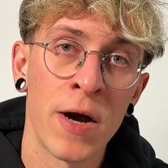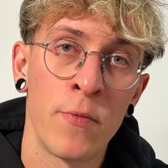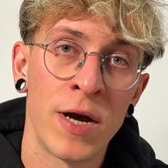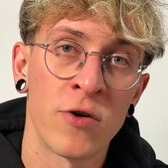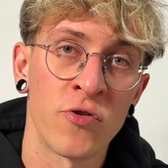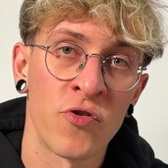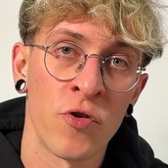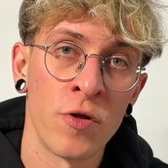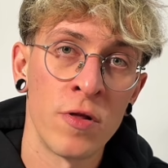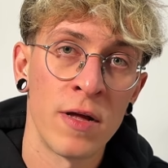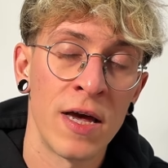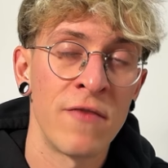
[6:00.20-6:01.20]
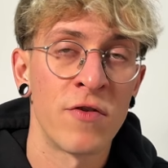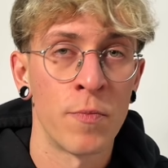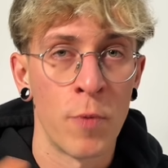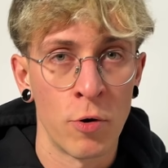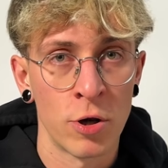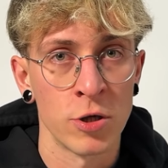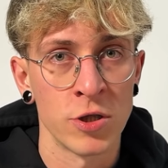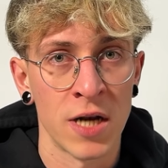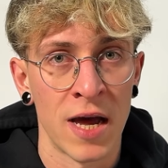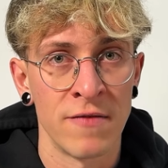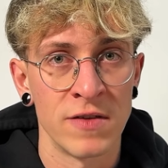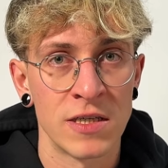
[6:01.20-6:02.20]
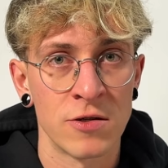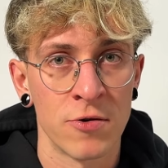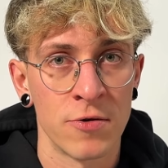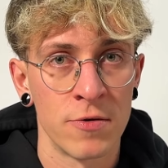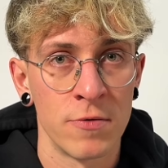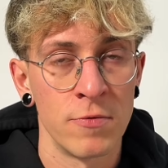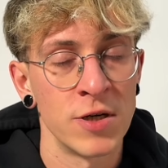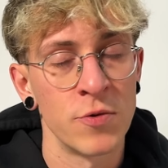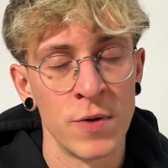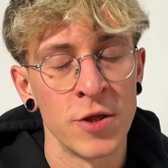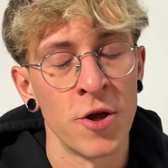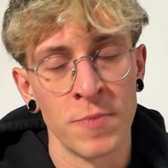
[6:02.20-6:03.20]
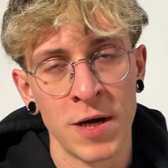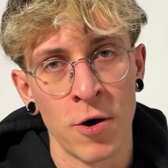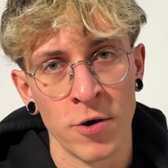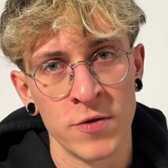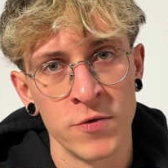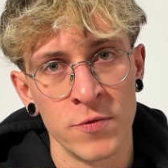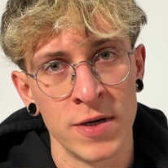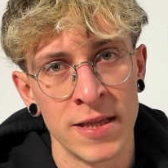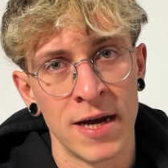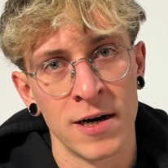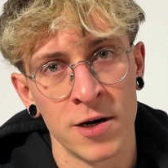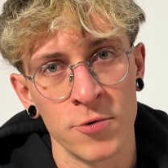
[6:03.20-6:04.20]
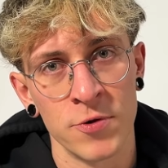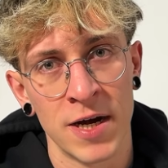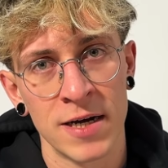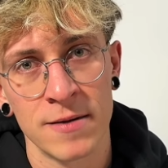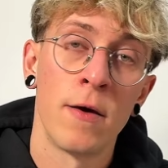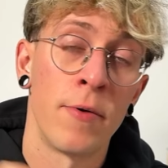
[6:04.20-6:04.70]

we control if an opponent lost life this turn, which will not be hard to do in an aggregate deck.